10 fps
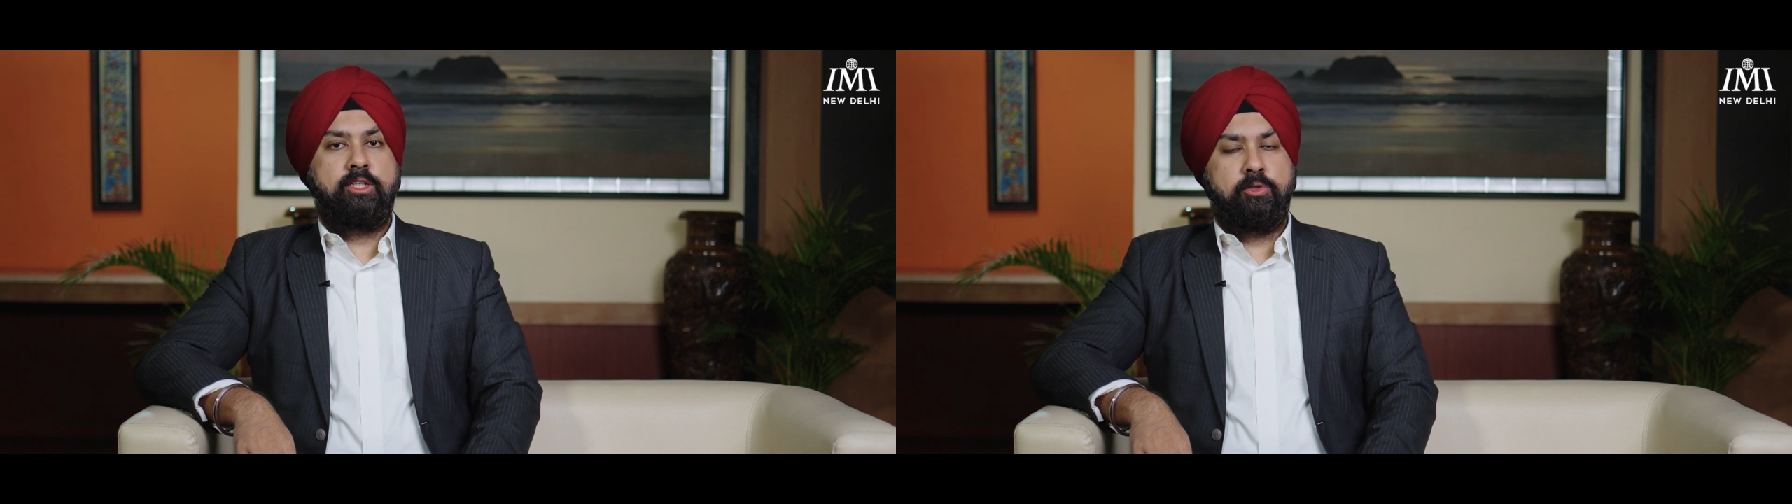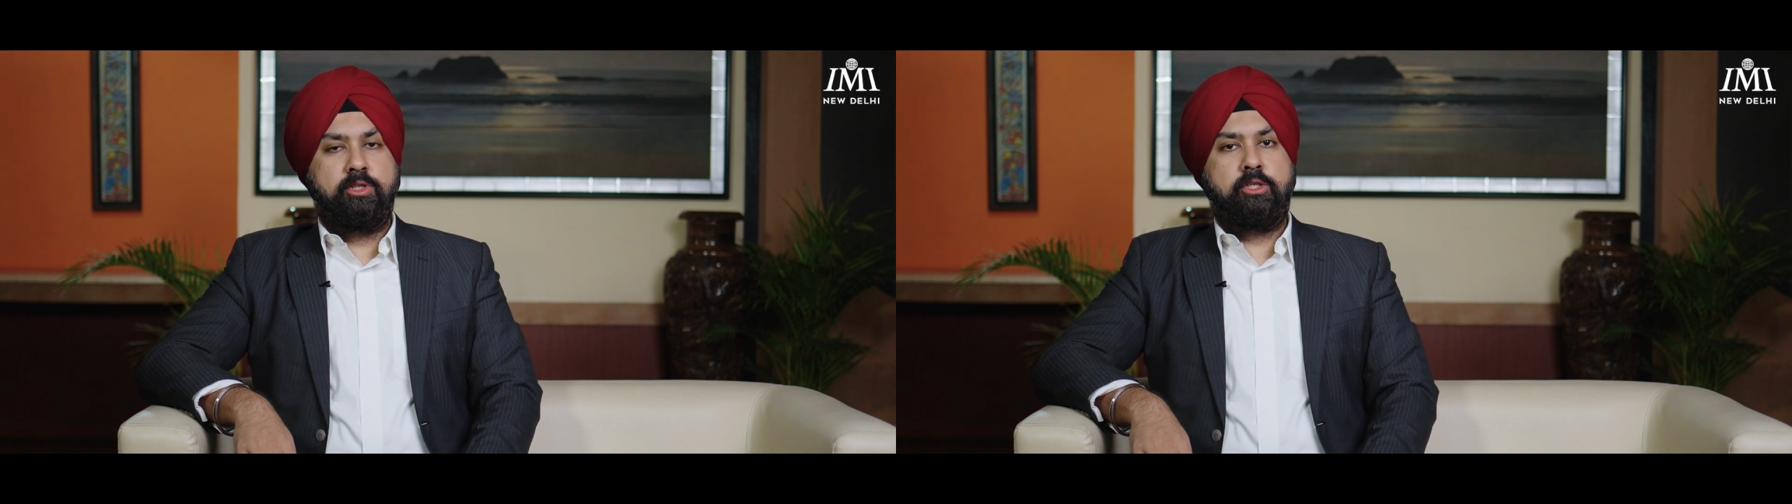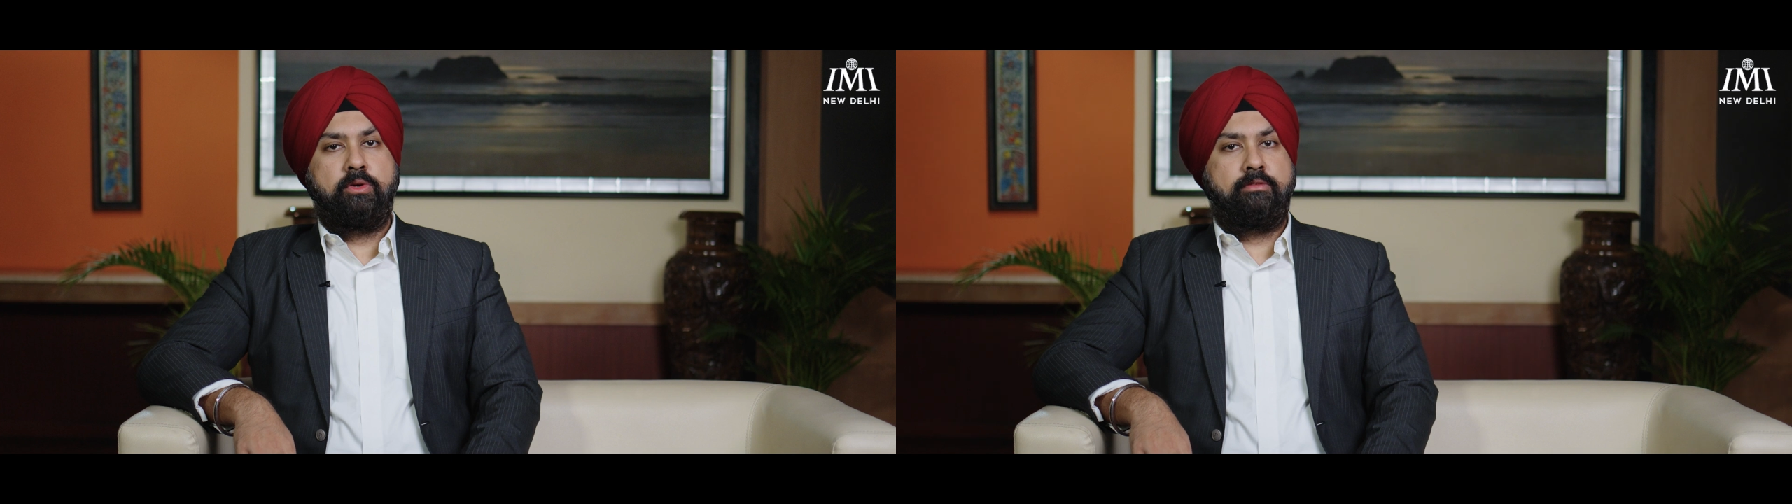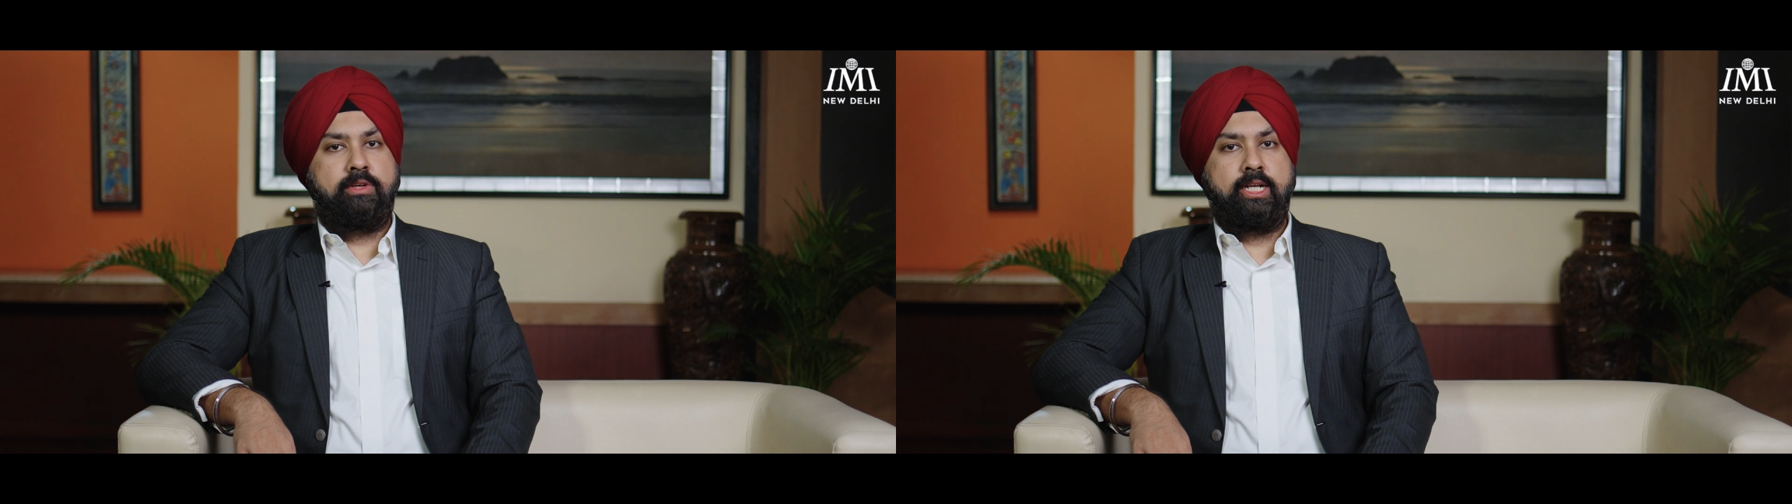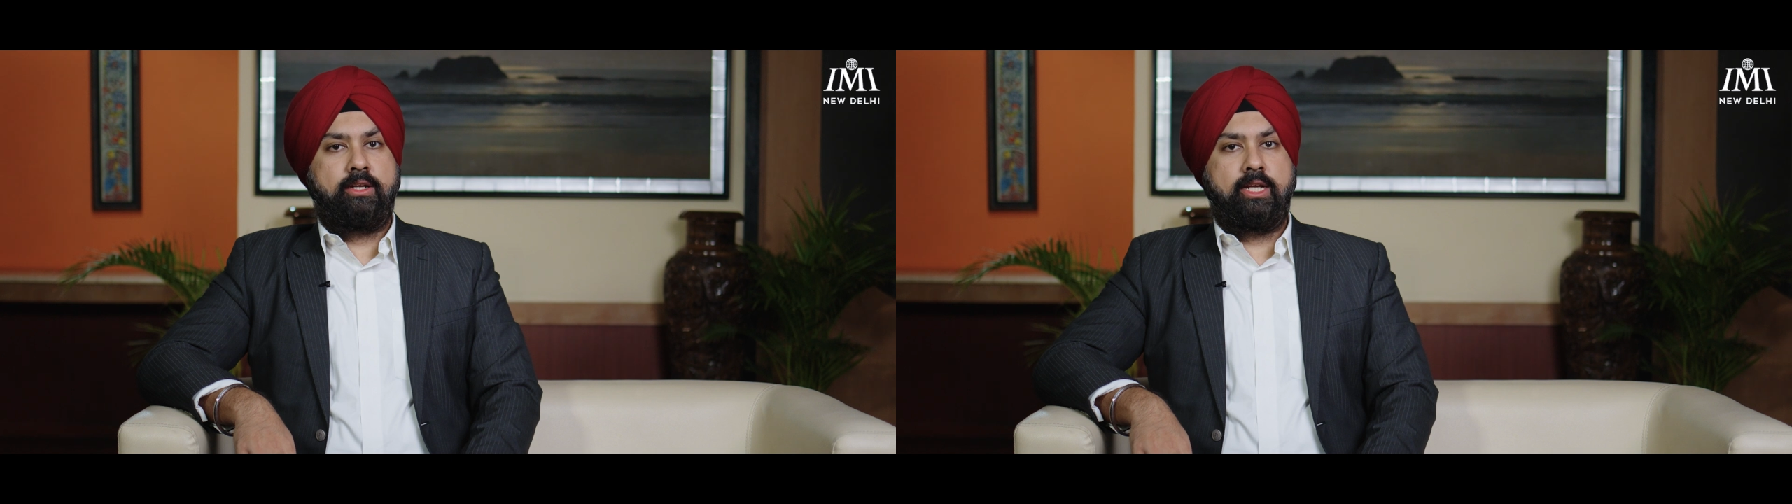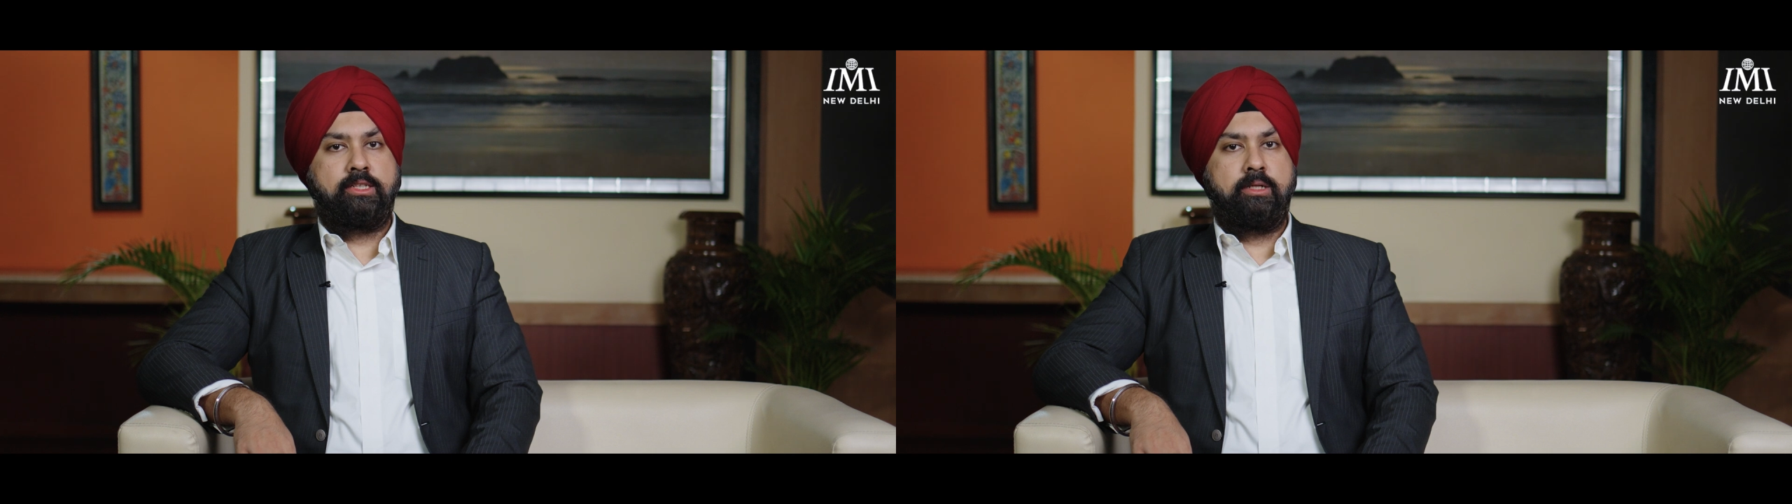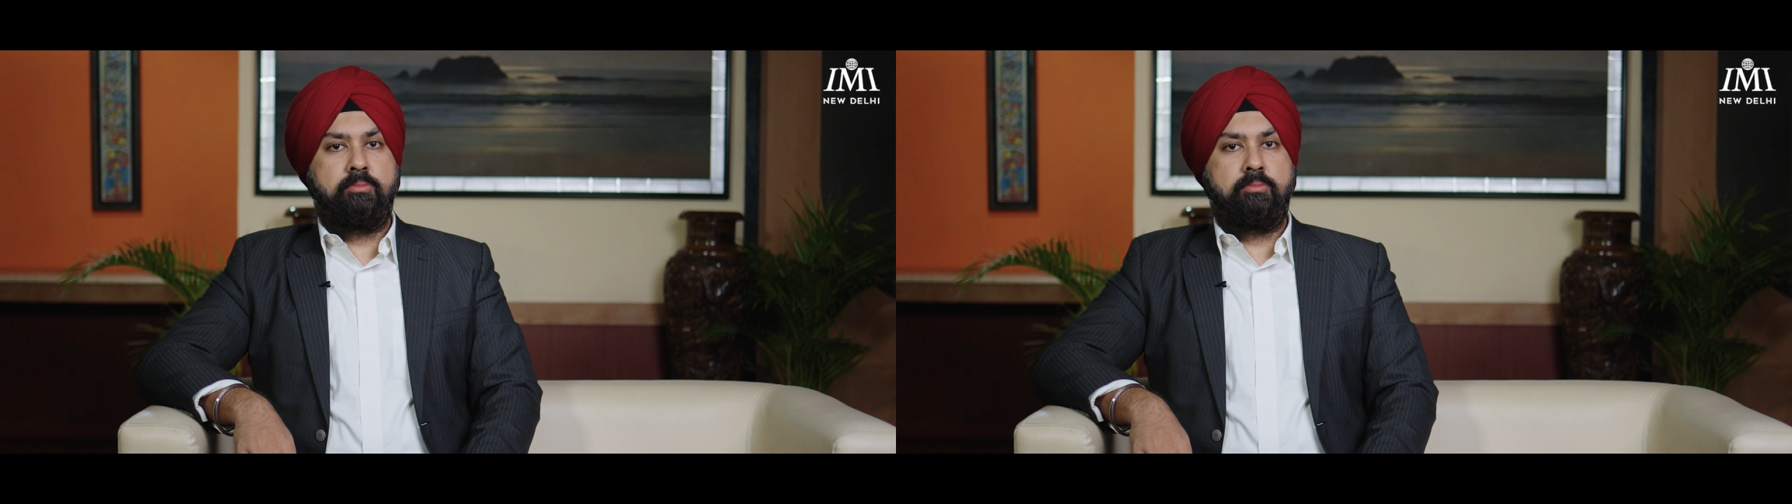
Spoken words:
you need to have gatecrashing